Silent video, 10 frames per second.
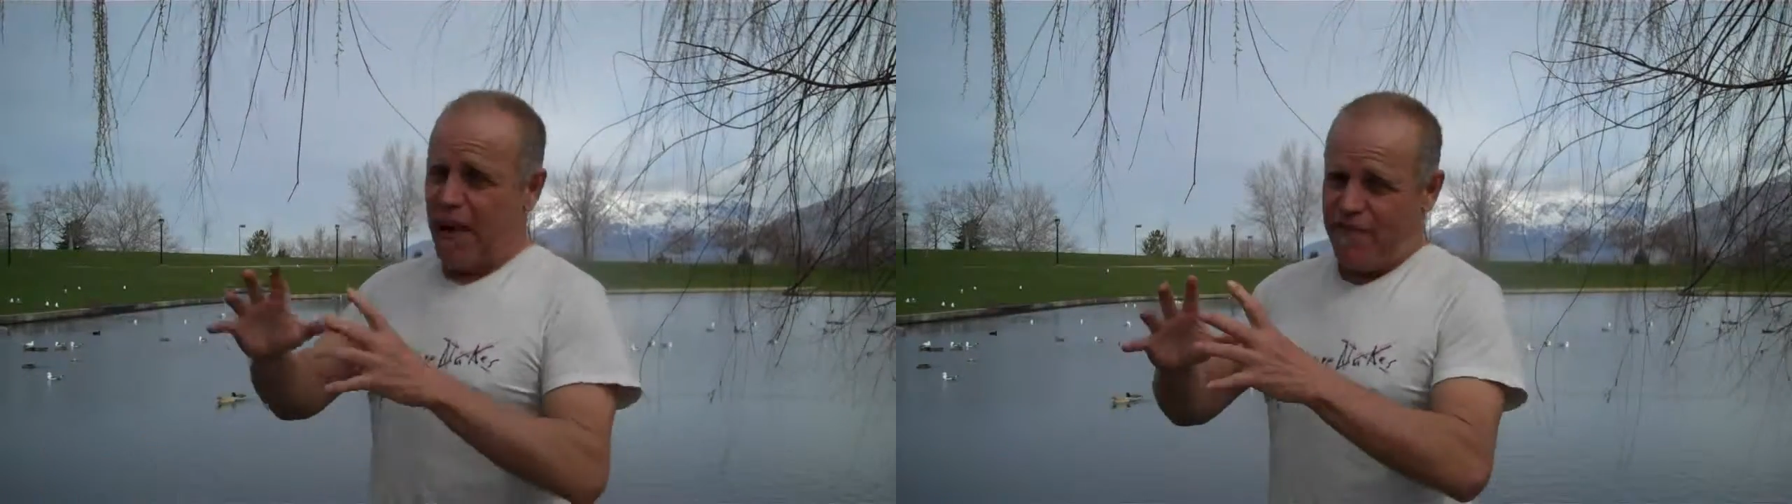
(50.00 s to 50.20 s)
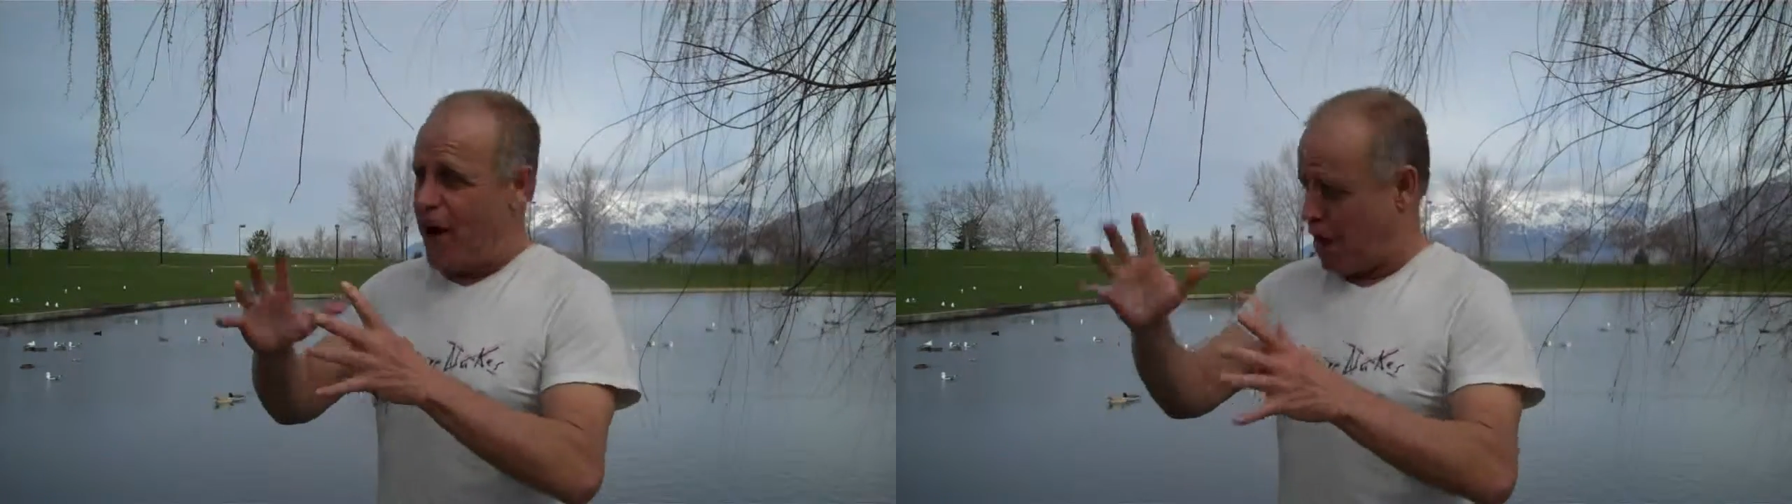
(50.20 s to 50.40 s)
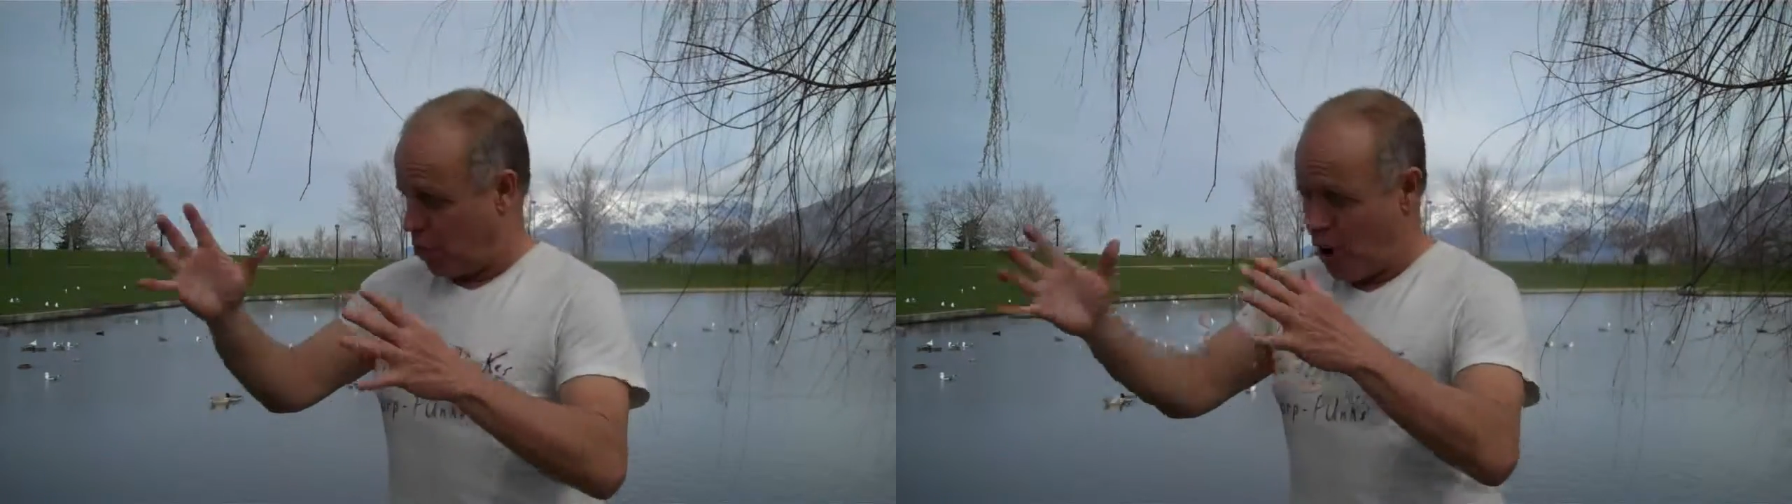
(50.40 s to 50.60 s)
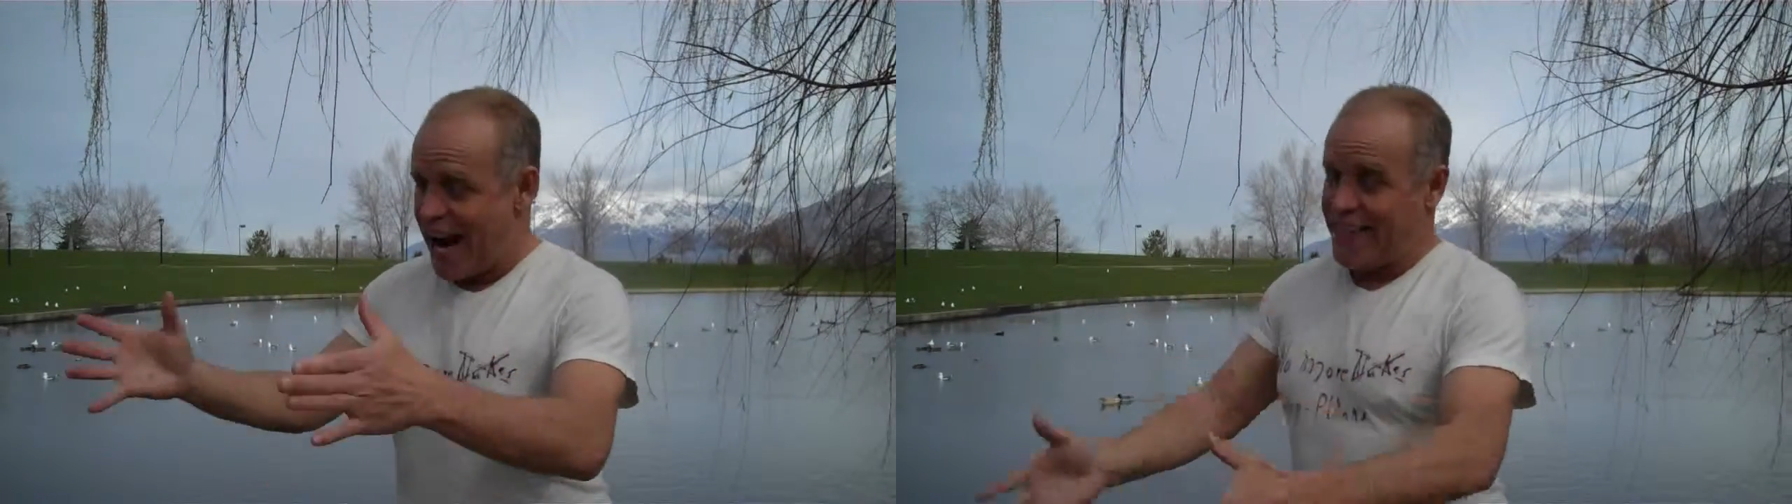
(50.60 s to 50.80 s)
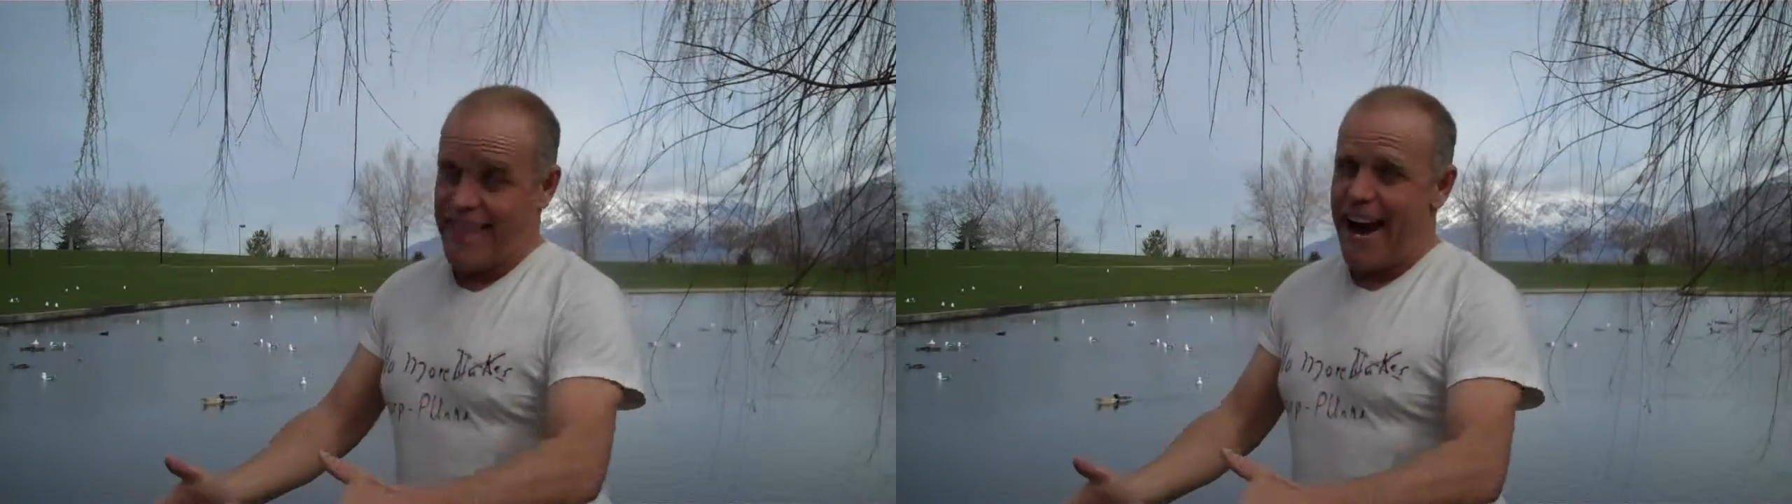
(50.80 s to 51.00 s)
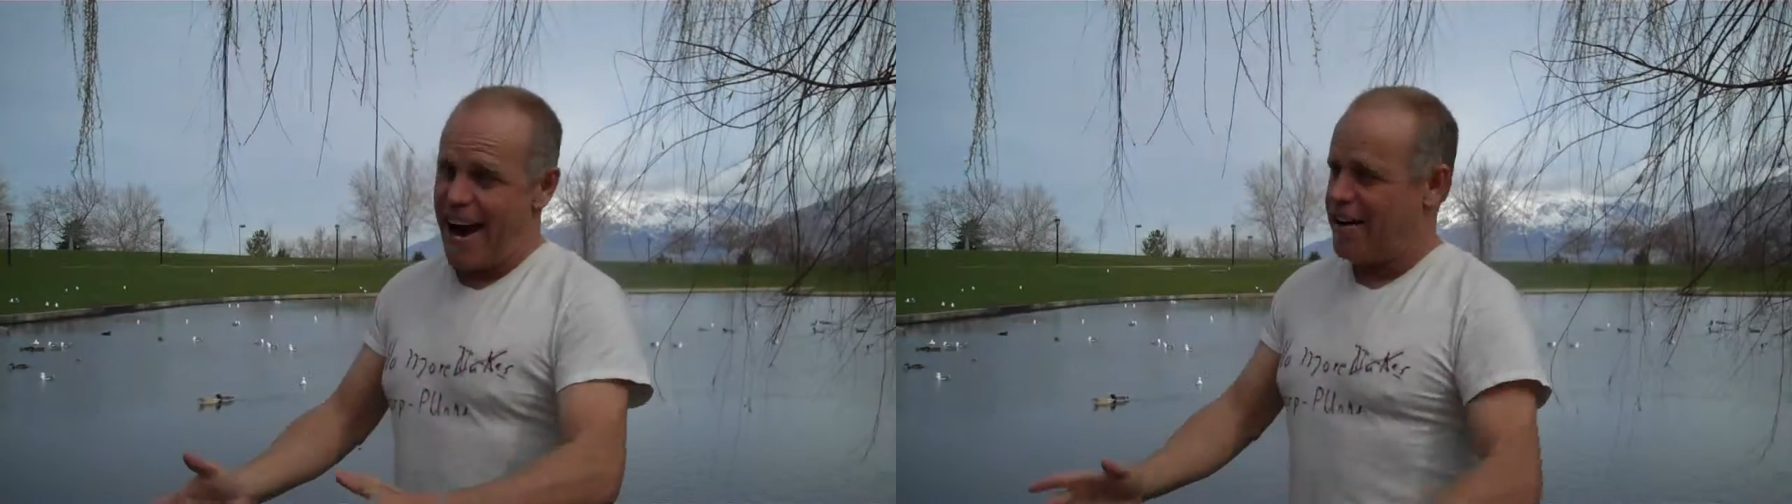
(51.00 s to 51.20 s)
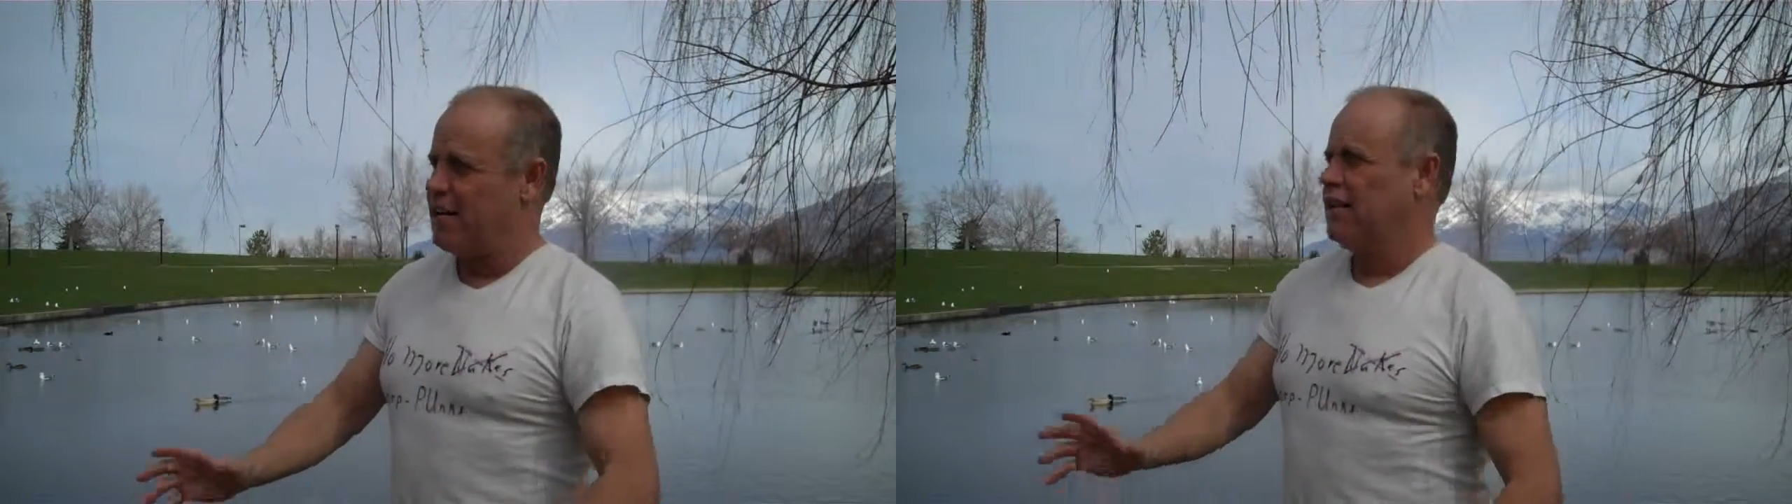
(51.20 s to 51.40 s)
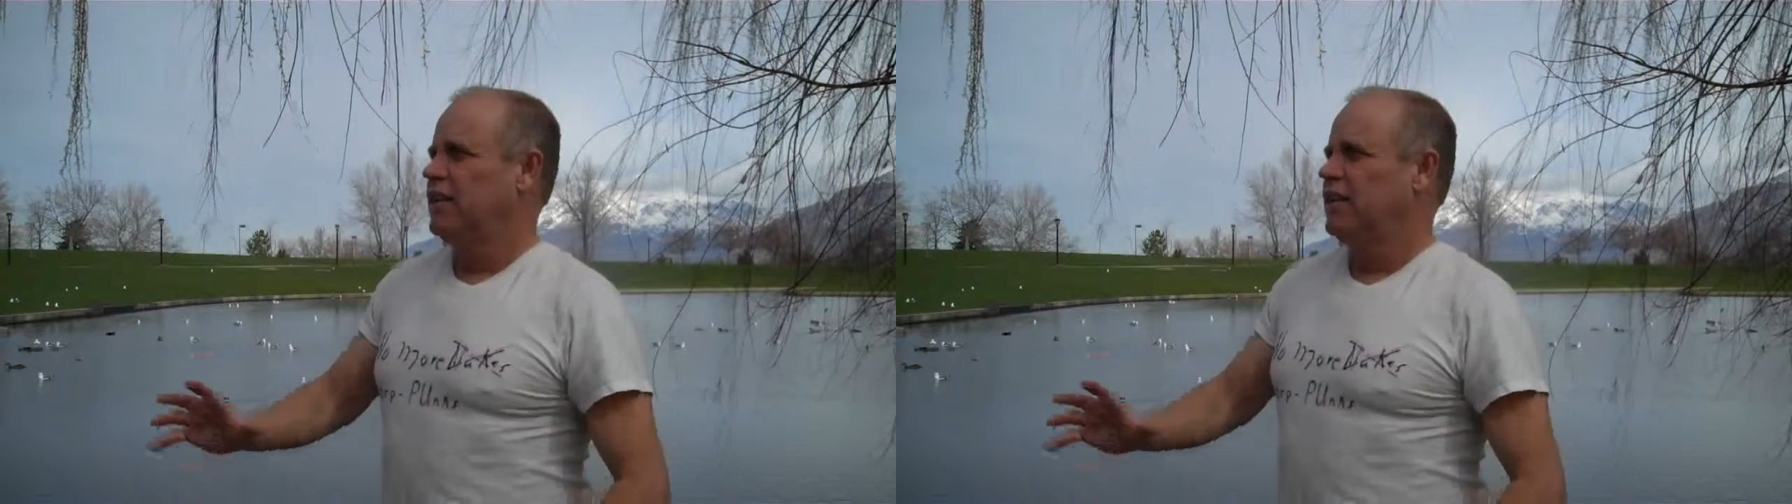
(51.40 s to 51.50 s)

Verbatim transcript: My father, right there.